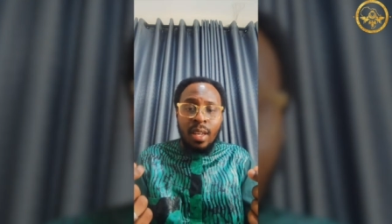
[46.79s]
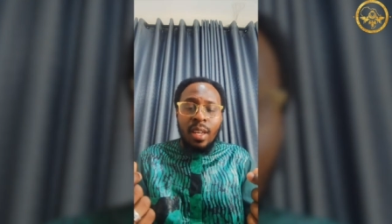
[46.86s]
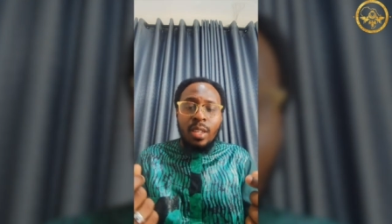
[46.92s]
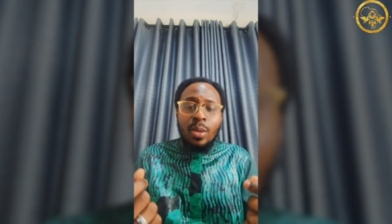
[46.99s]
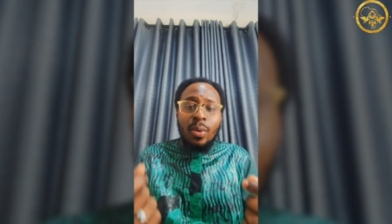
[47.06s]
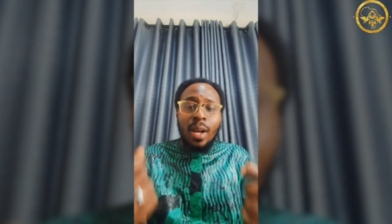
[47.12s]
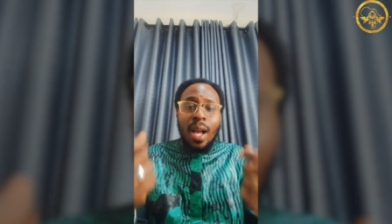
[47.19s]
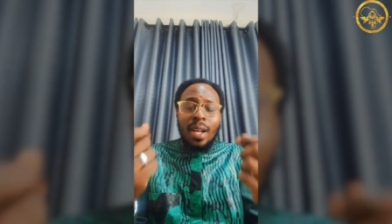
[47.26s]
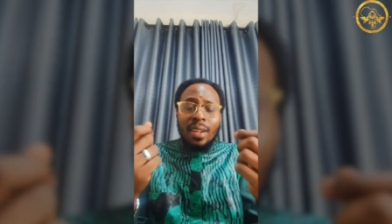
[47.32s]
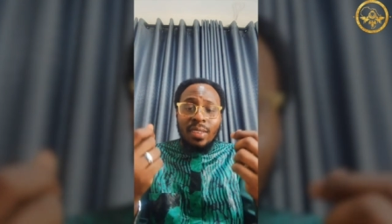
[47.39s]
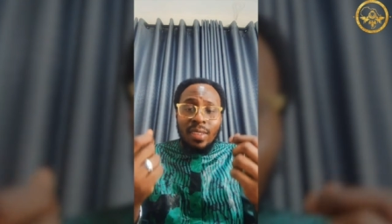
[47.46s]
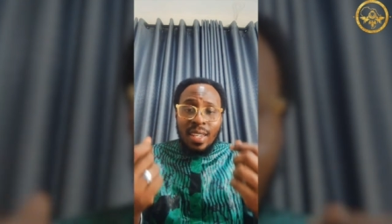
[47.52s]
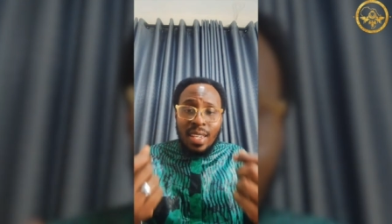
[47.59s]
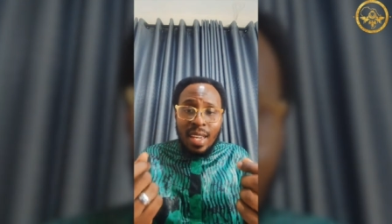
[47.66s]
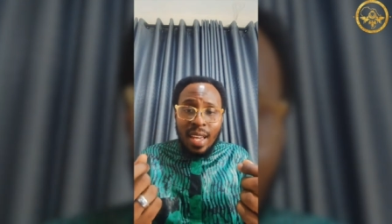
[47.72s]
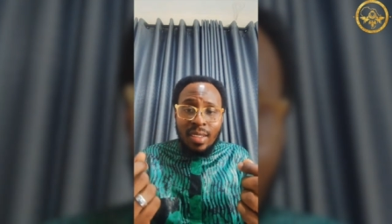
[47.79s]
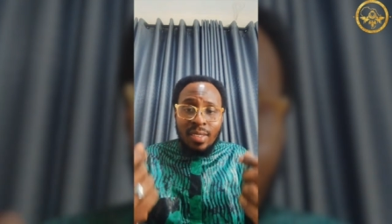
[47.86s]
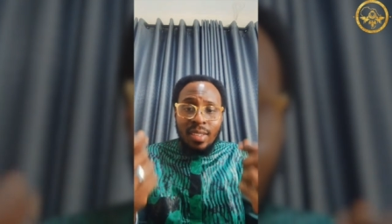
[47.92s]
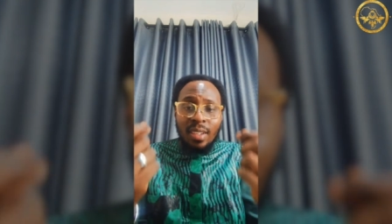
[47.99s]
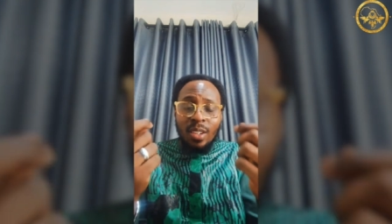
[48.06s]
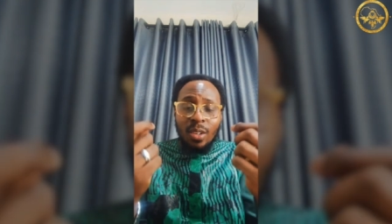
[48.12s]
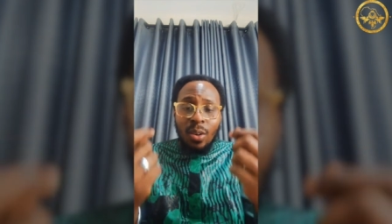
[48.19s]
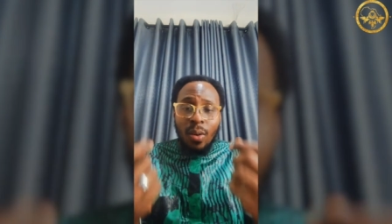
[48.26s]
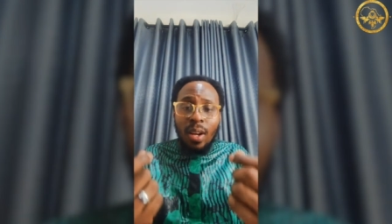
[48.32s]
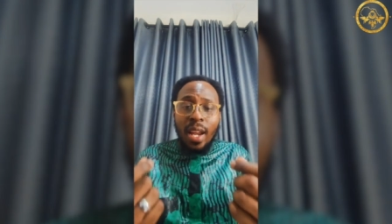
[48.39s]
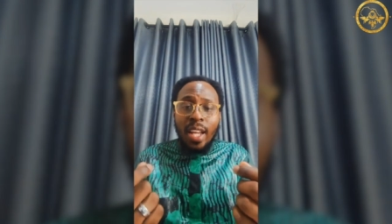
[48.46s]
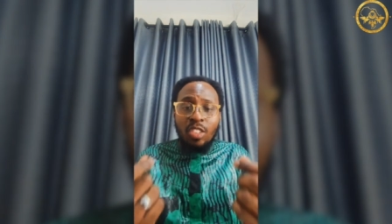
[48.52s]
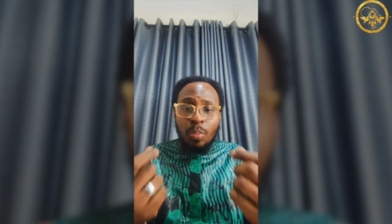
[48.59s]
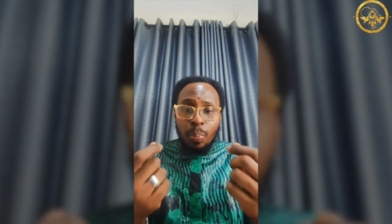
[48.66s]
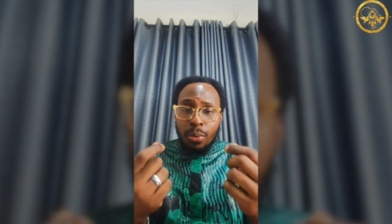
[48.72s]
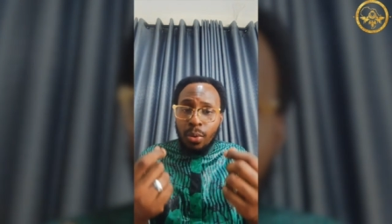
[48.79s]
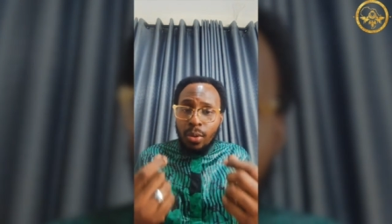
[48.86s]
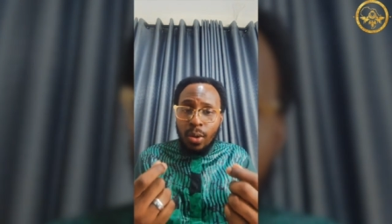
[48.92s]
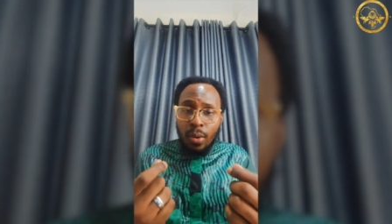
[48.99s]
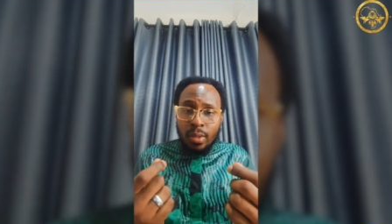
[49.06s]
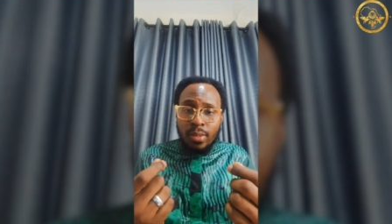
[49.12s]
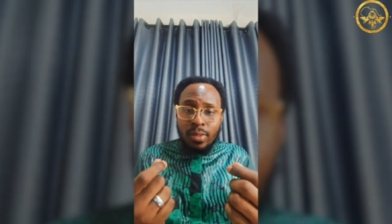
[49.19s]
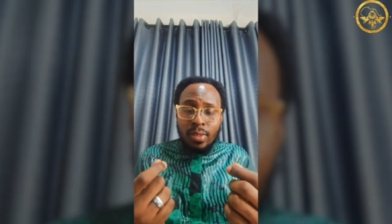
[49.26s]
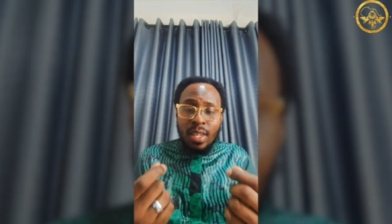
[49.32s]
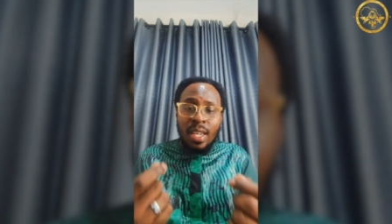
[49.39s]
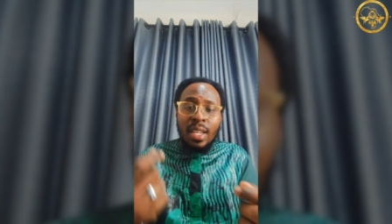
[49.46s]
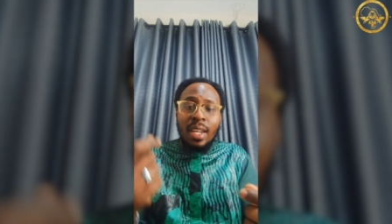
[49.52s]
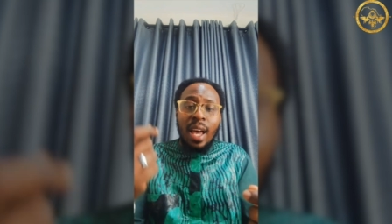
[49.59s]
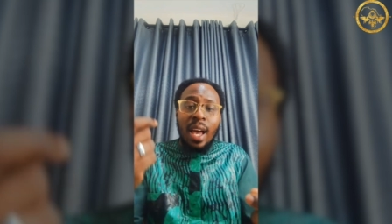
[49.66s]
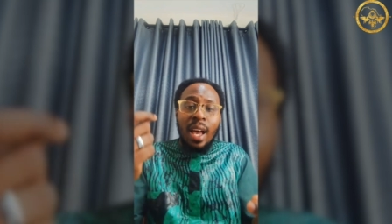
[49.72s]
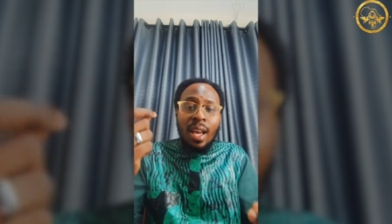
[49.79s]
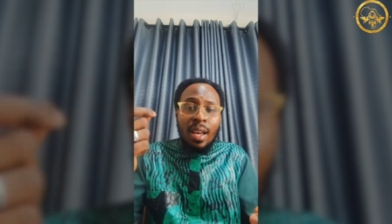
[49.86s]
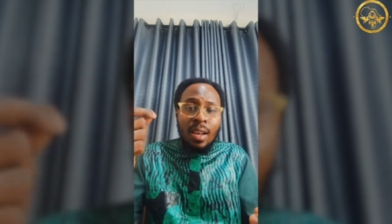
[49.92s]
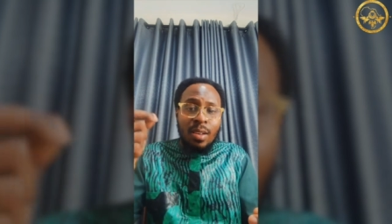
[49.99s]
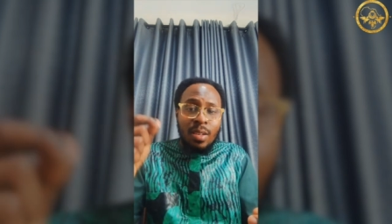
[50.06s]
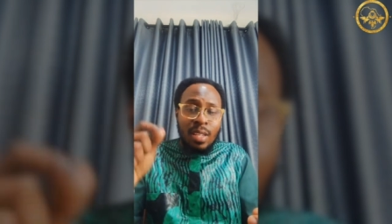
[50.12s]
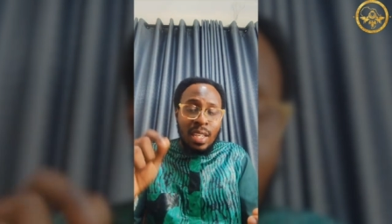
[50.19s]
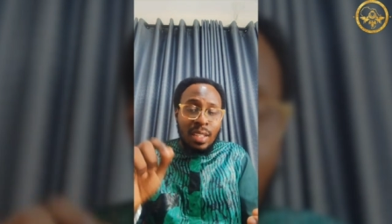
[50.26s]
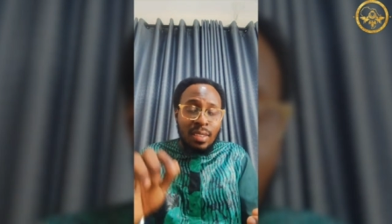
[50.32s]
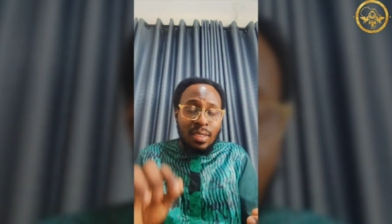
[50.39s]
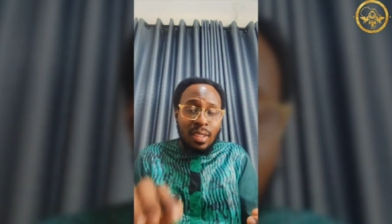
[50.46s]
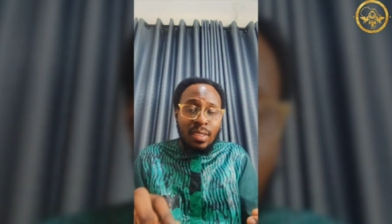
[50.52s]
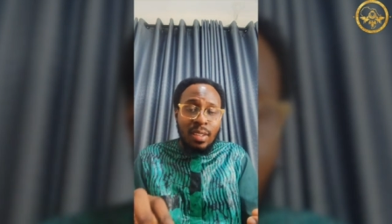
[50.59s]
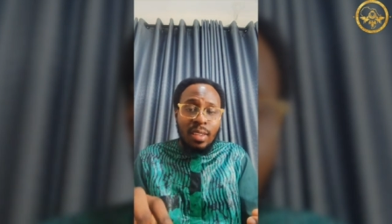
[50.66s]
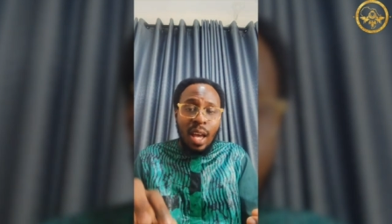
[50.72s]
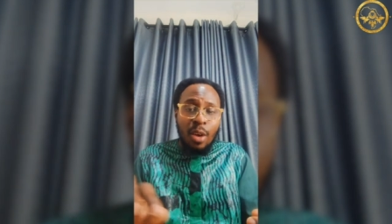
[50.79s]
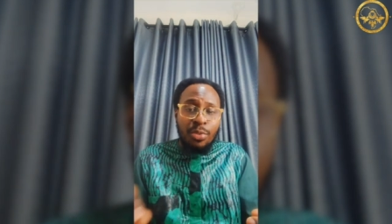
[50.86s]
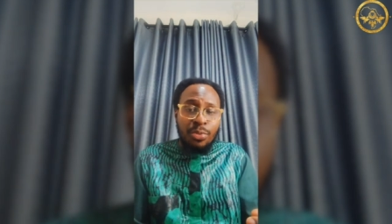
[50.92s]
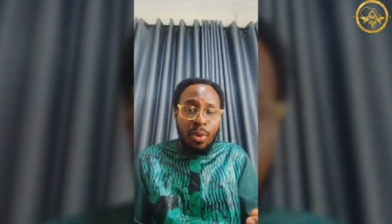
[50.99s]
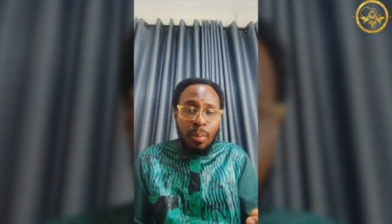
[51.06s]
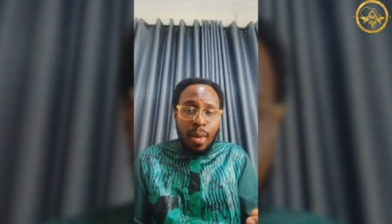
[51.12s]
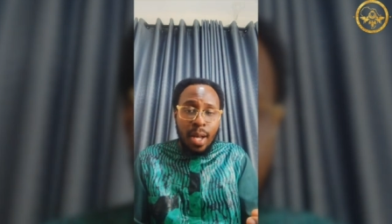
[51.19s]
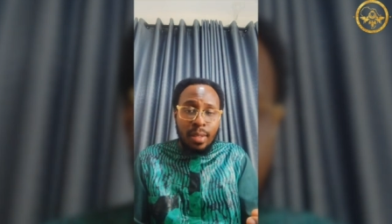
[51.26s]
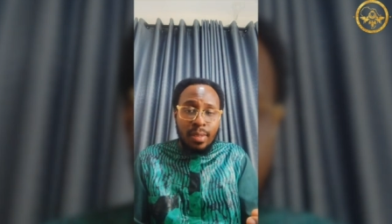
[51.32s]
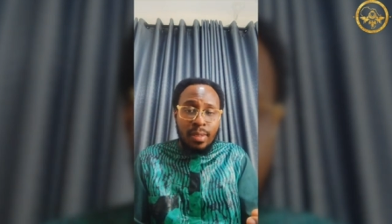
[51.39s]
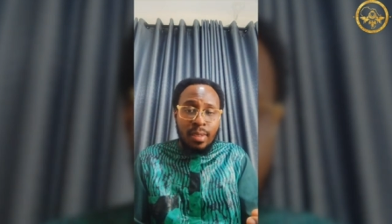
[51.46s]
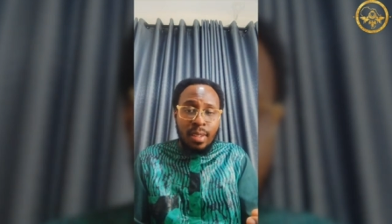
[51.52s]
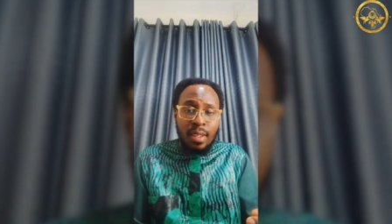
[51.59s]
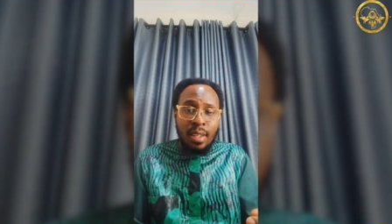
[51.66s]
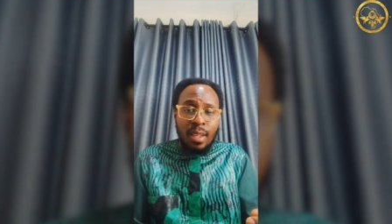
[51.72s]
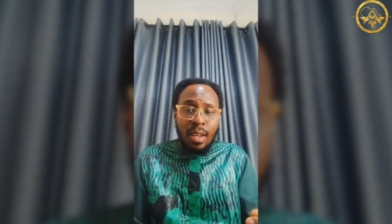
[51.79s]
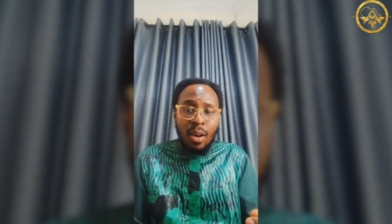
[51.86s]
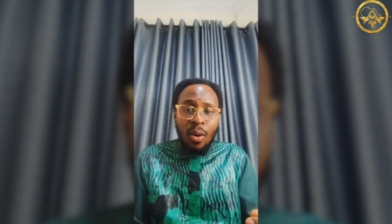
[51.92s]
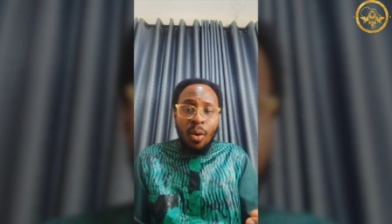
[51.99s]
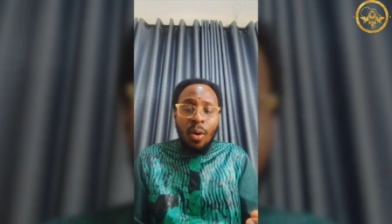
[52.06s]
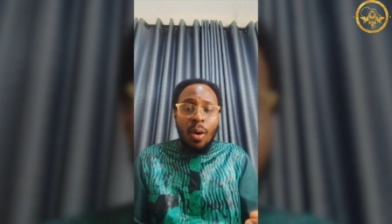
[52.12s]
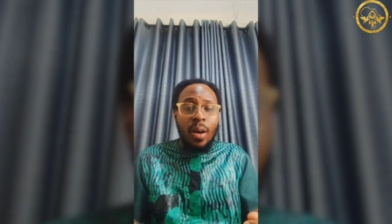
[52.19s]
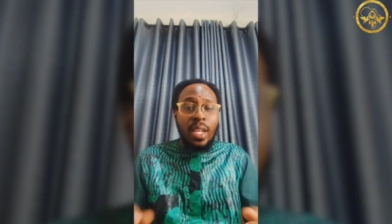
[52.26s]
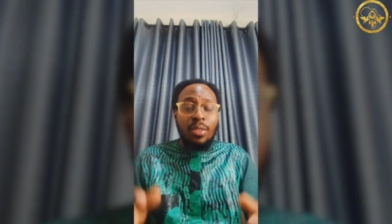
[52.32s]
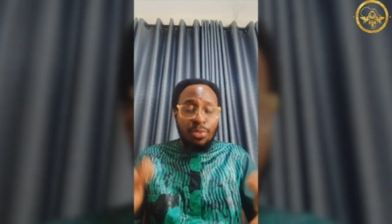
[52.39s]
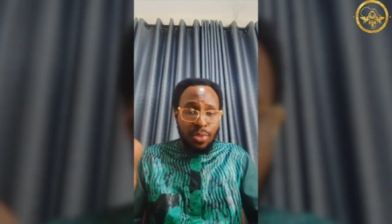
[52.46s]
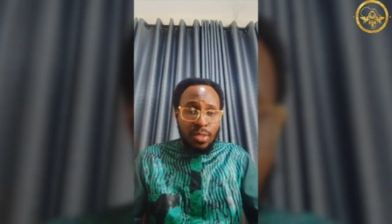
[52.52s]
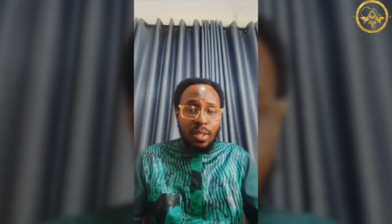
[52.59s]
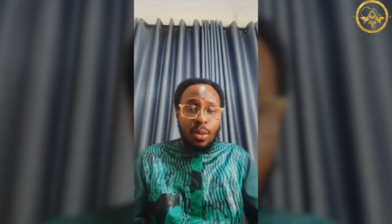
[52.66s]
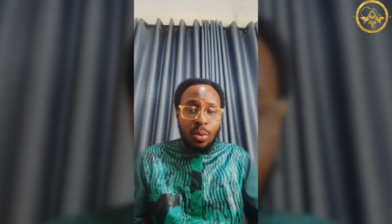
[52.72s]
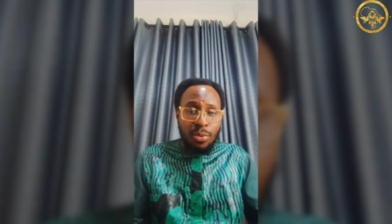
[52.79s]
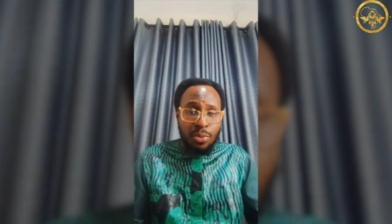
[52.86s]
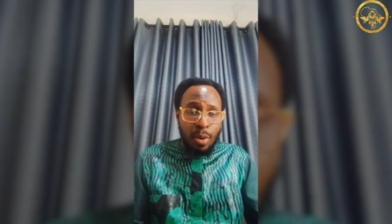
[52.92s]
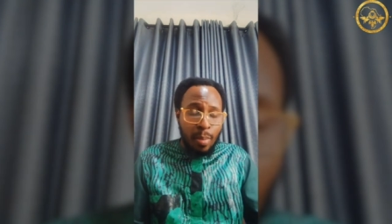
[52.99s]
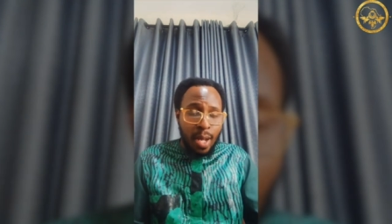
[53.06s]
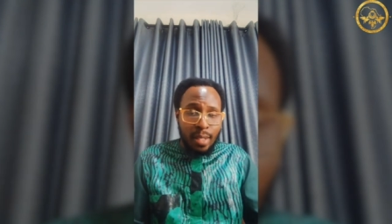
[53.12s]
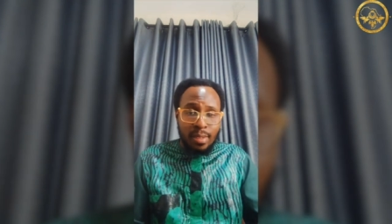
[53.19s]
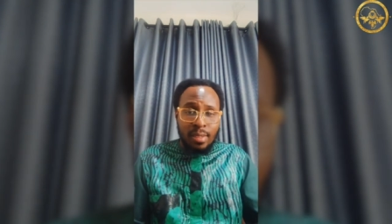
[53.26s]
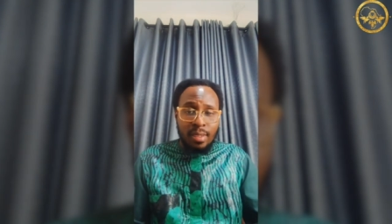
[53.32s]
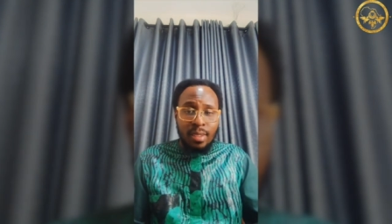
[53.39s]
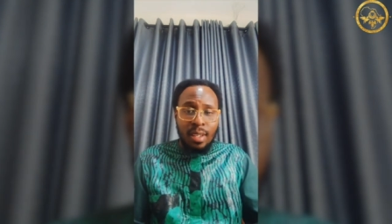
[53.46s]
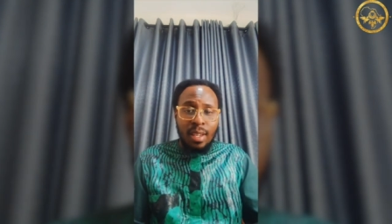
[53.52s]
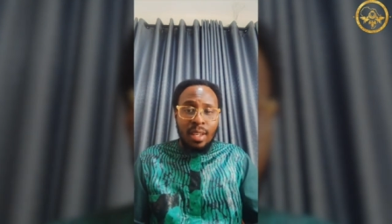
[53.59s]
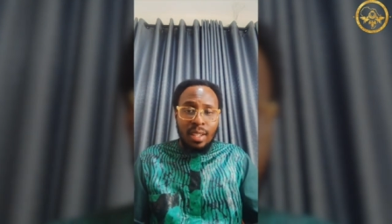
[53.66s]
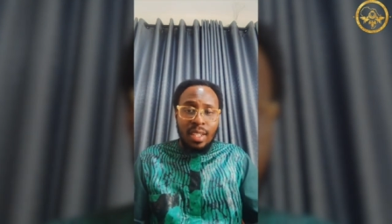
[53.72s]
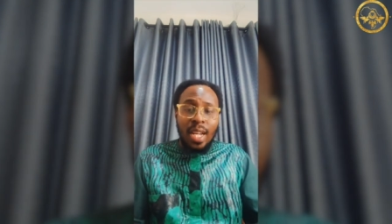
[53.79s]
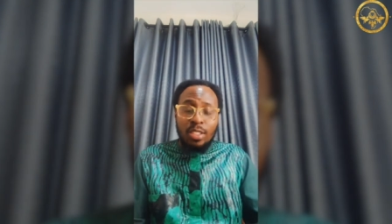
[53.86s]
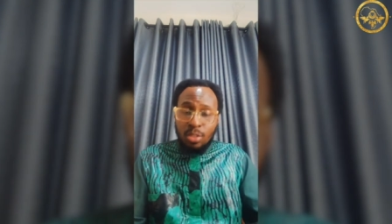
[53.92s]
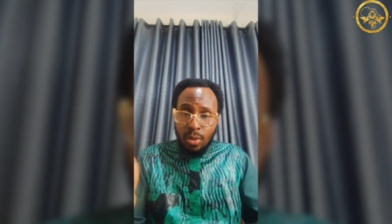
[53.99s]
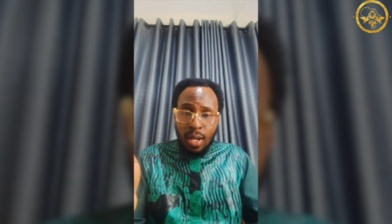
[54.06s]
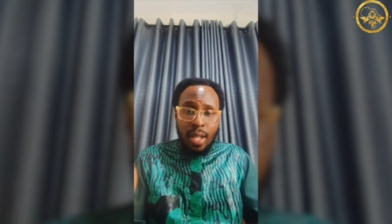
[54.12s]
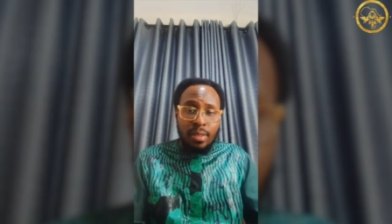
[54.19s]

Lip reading: you can create knowledge products either in digital formats or in physical formats that you can